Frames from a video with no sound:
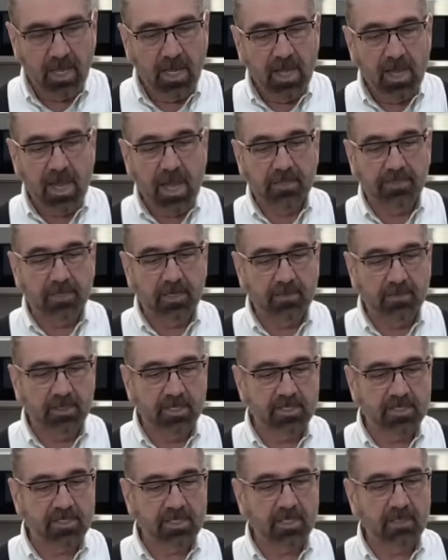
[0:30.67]
And then this
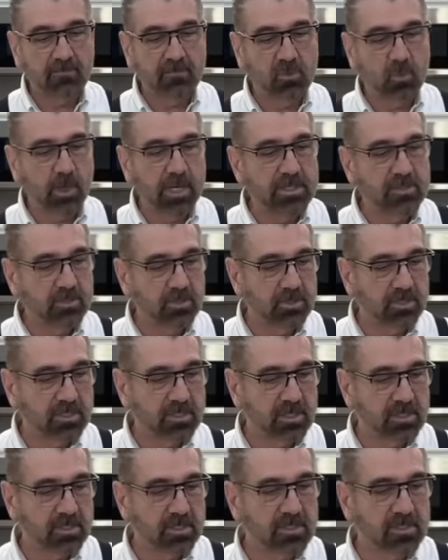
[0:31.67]
set of tweezers
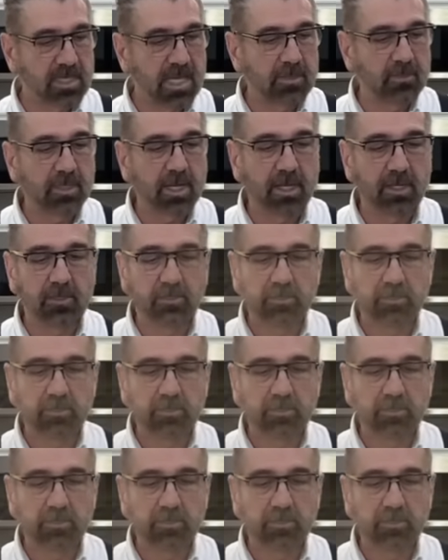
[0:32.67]
is the same kind of